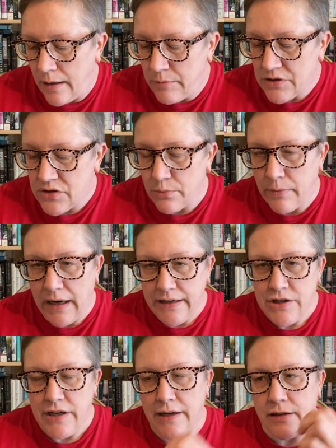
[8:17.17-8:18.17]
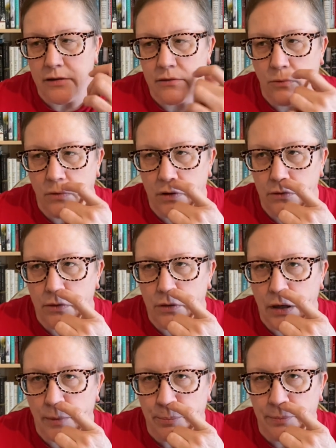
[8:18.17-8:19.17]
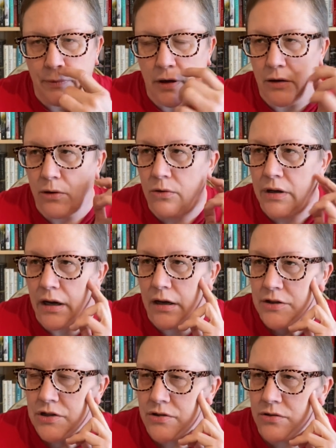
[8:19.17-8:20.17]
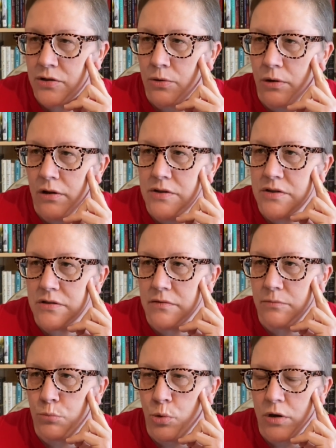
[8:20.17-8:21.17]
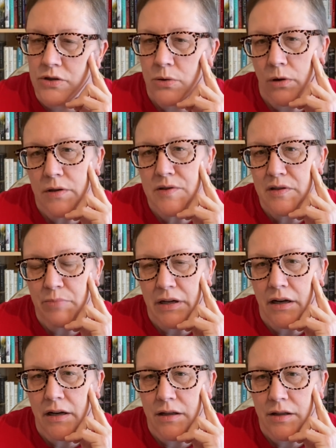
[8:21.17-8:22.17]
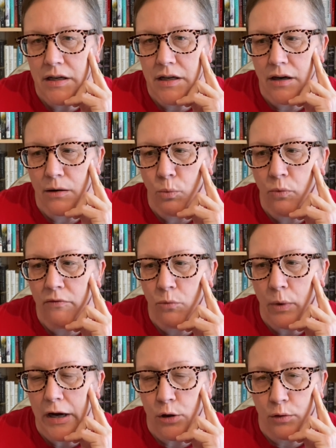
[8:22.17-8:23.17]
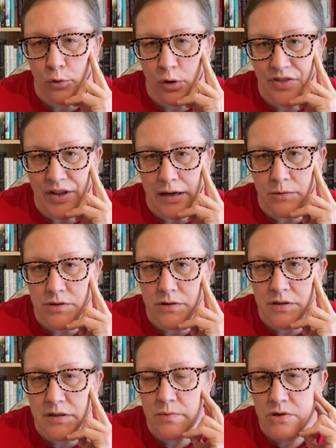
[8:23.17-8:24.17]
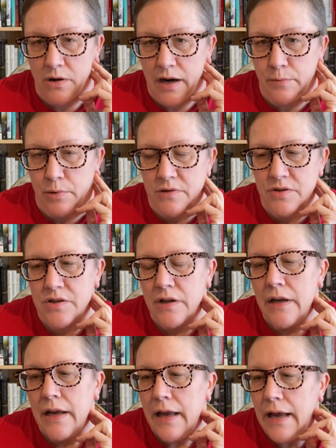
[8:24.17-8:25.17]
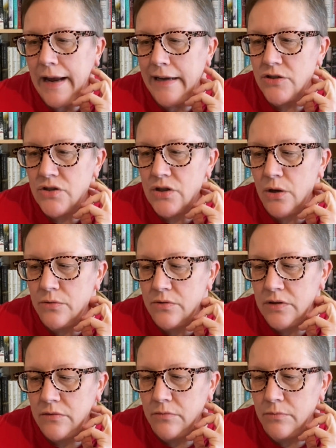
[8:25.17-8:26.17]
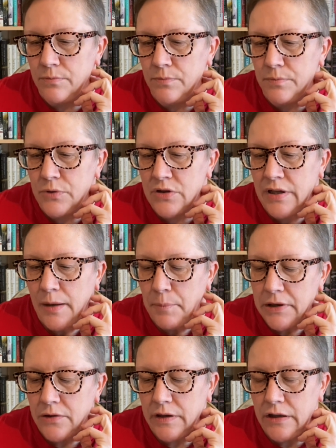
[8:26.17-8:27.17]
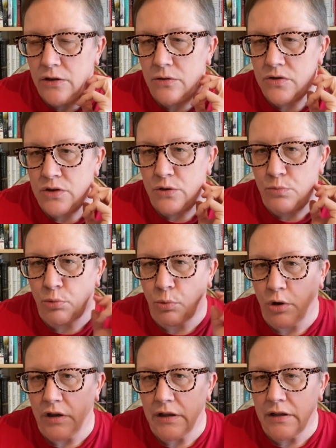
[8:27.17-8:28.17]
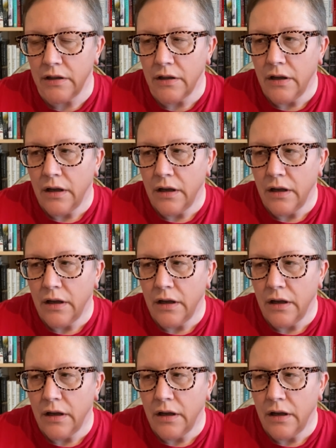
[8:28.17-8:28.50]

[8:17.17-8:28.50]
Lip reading: So my channel, towards the beginning of the year, went over 1,000 subscribers. And so typically YouTube would